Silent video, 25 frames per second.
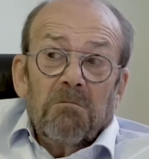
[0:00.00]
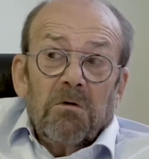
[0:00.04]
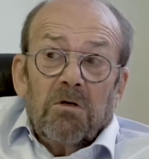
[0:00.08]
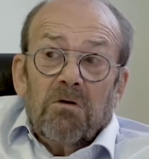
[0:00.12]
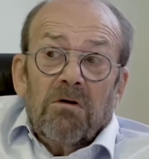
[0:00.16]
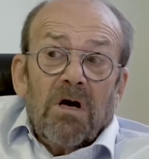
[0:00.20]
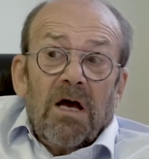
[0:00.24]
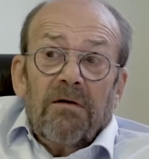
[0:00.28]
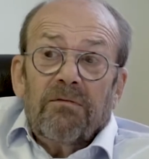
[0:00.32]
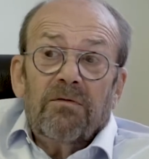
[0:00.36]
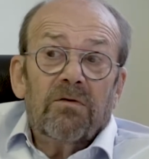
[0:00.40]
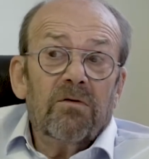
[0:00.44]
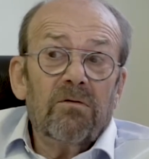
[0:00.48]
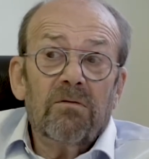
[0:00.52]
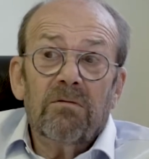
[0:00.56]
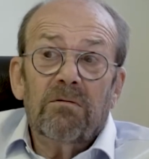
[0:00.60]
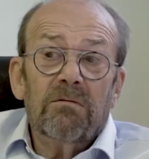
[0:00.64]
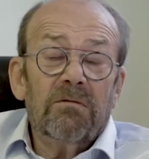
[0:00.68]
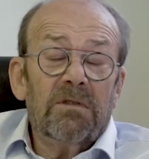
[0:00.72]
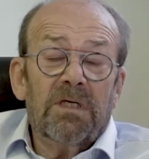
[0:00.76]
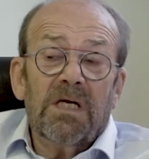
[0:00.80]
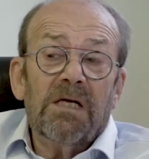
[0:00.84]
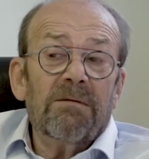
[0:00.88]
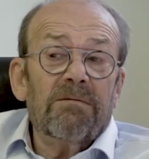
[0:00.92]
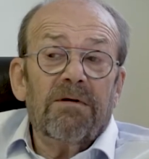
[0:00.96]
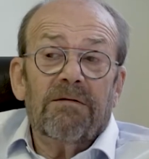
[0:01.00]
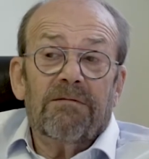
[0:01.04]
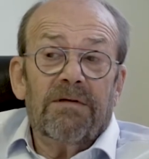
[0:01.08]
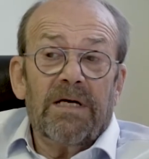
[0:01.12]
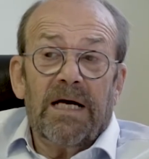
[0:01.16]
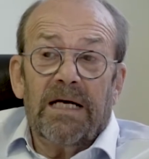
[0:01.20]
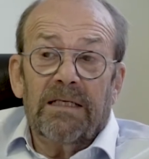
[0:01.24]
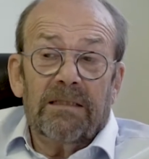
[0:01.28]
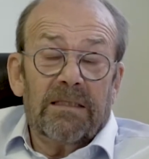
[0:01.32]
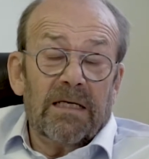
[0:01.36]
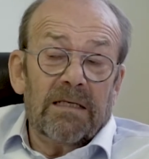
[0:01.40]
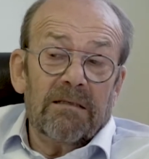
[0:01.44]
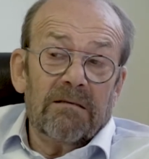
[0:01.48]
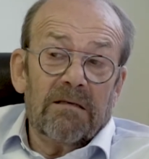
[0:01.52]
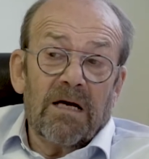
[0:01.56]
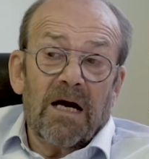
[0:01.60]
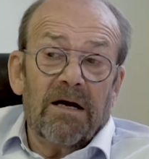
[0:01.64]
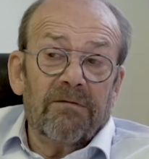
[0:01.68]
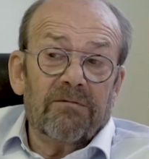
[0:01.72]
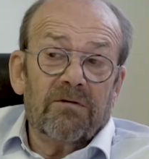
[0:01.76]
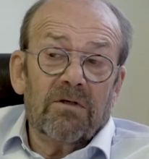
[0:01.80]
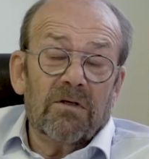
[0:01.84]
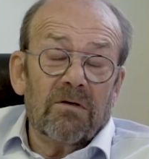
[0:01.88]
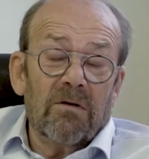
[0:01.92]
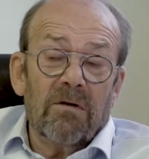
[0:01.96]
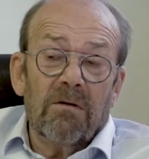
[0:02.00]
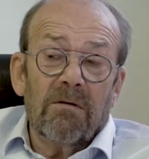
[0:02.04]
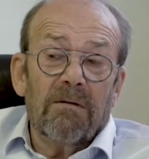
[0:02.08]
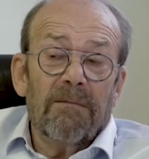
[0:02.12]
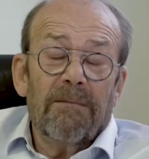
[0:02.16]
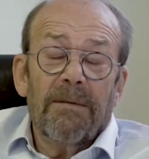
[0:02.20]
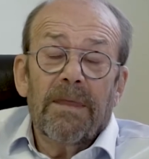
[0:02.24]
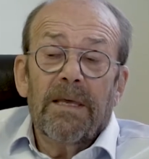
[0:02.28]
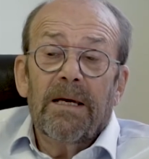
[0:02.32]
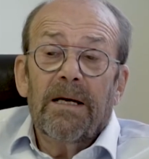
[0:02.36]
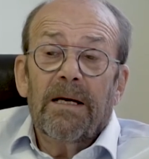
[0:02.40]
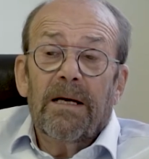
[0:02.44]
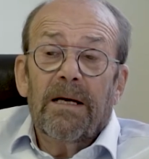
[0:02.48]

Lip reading: You have to deal with that, and after all,